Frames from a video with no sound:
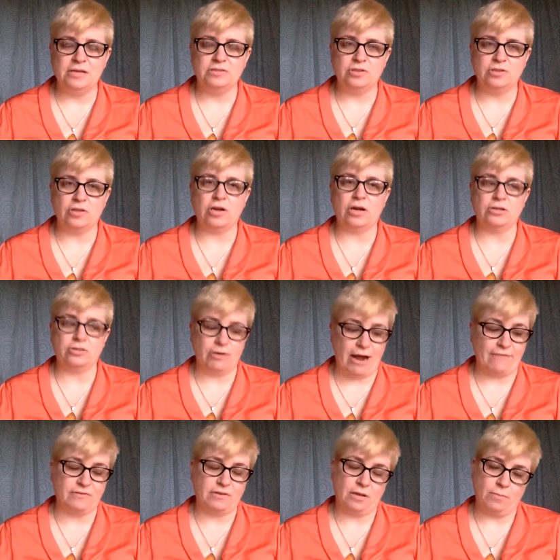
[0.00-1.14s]
so that our
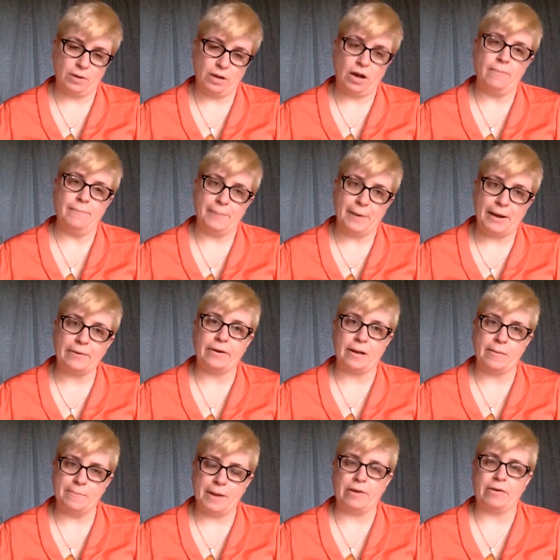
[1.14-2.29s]
draft can become better
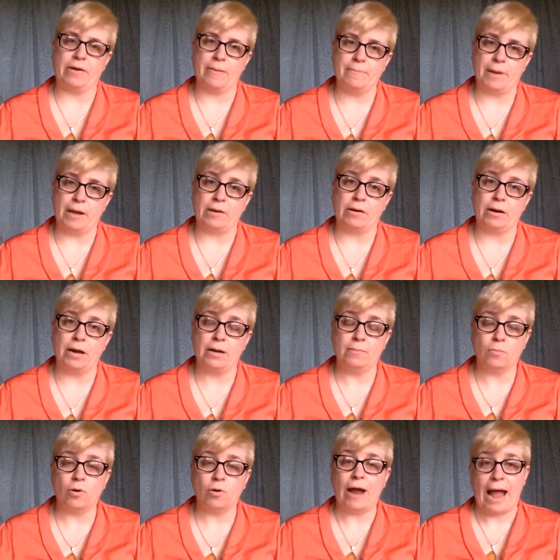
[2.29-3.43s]
and better and better and
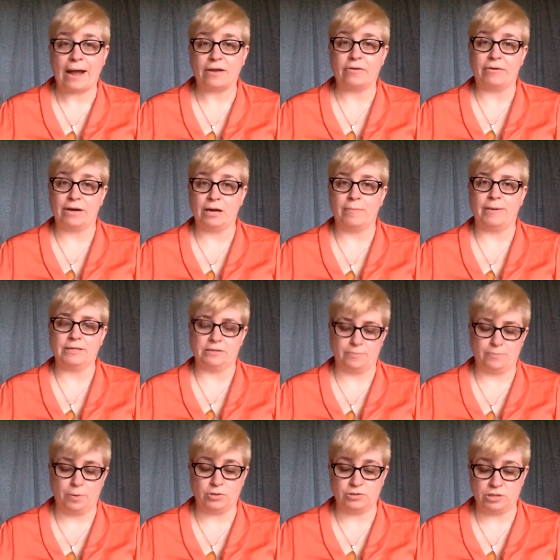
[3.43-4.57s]
more accurate about the
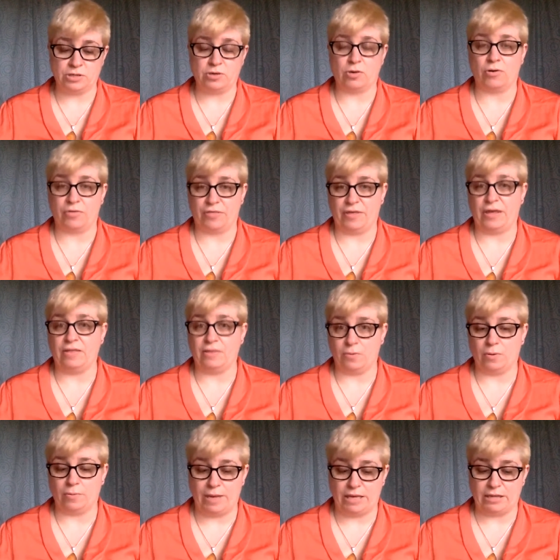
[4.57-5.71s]
person or thing that
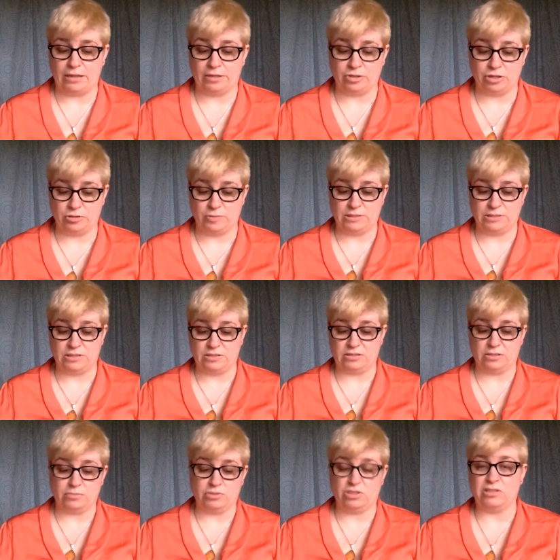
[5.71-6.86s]
we're making the judgments and
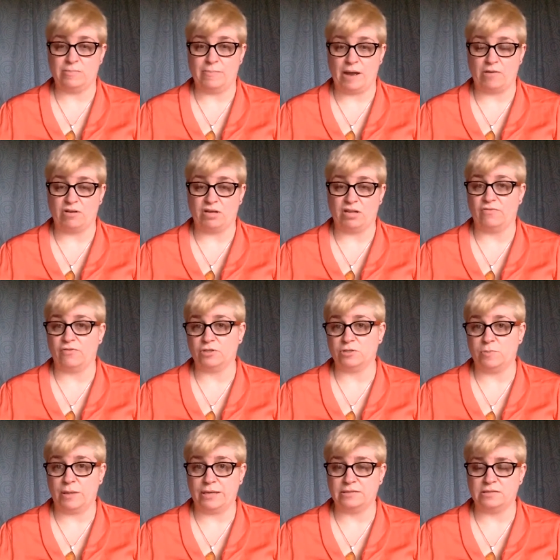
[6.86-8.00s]
assumptions about in the first
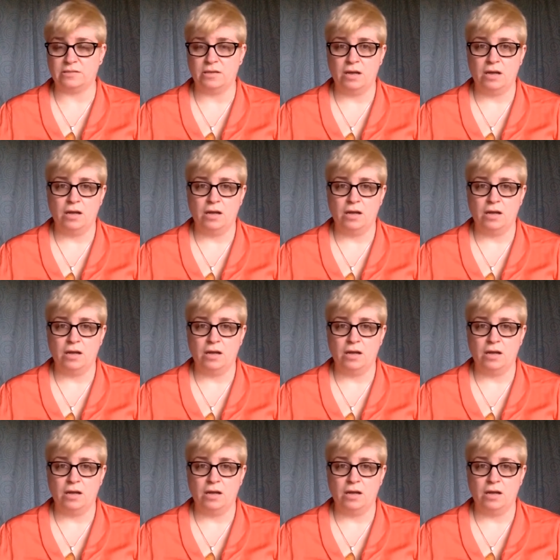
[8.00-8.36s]
place.